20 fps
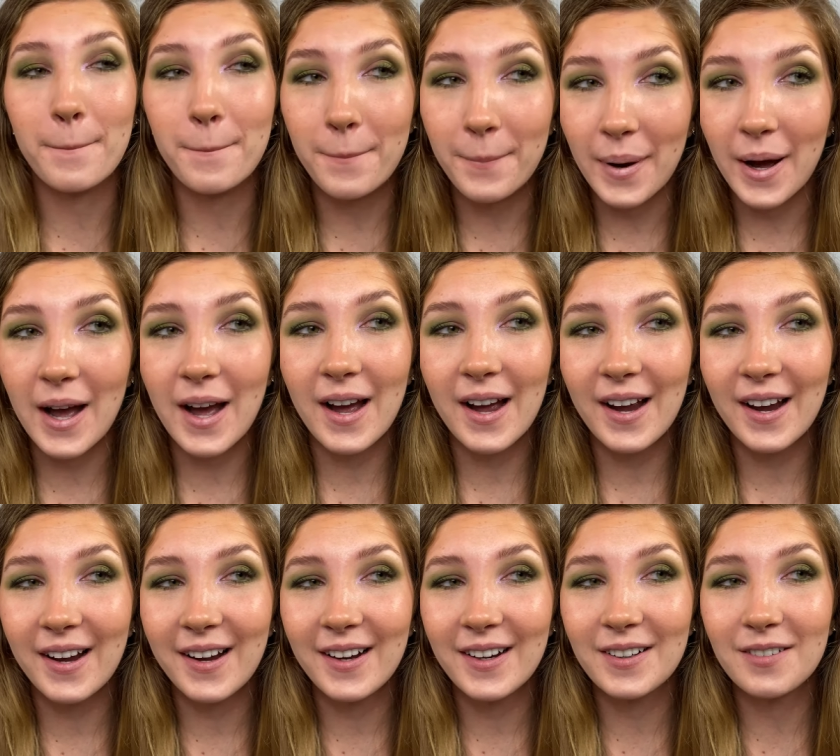
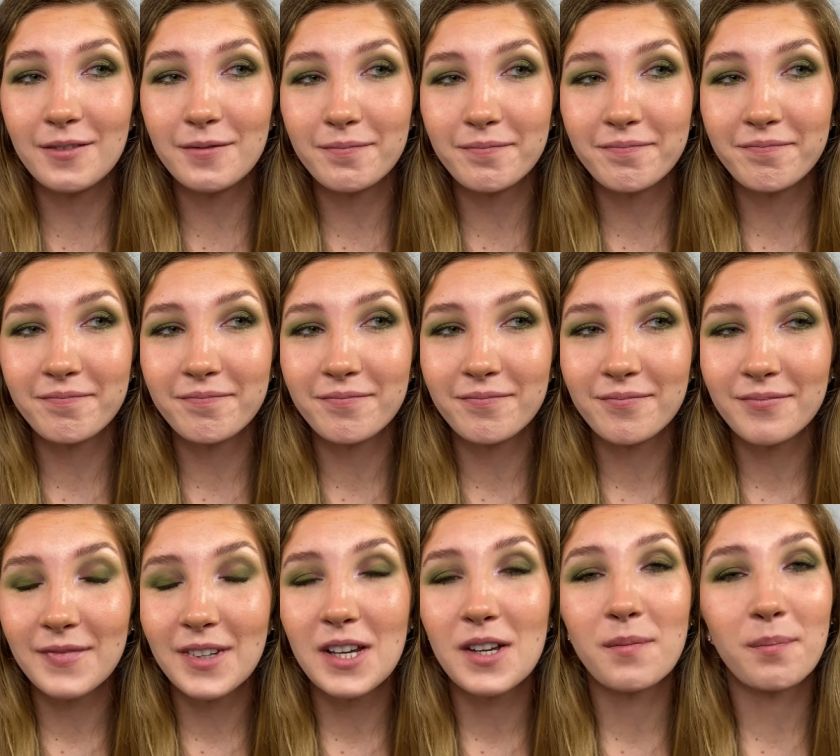but
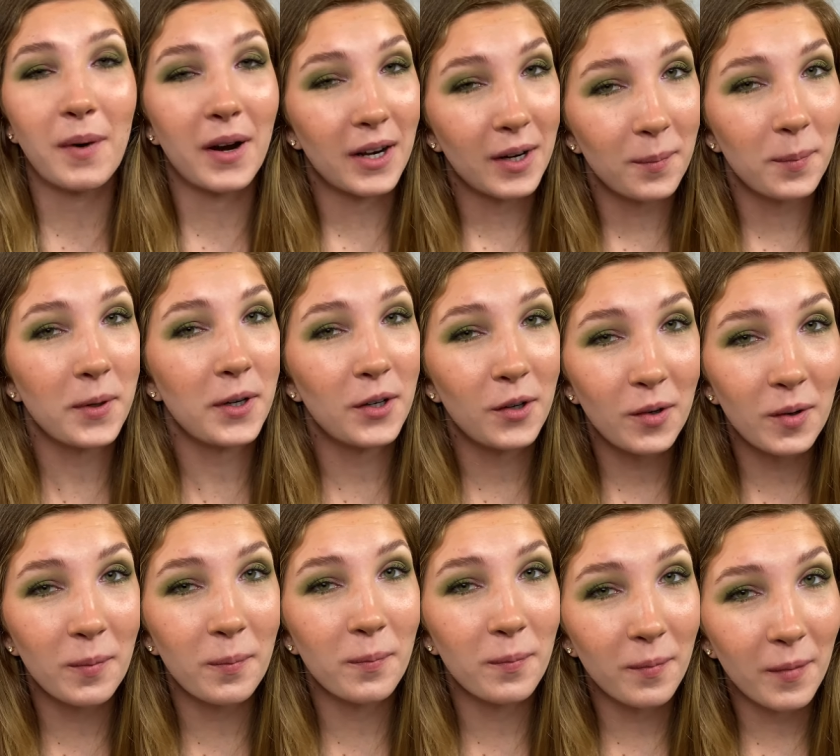my lips are
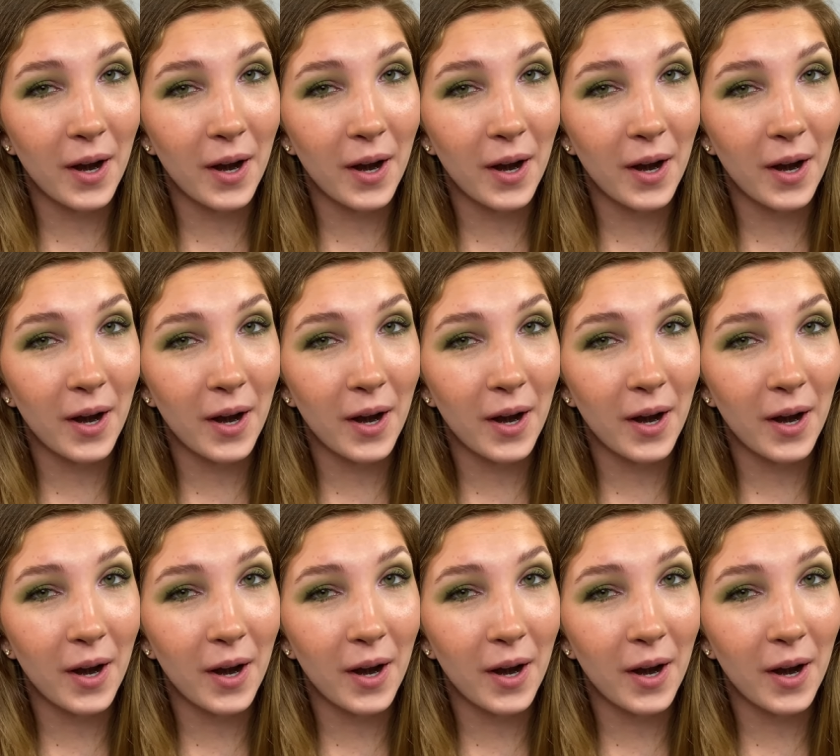doing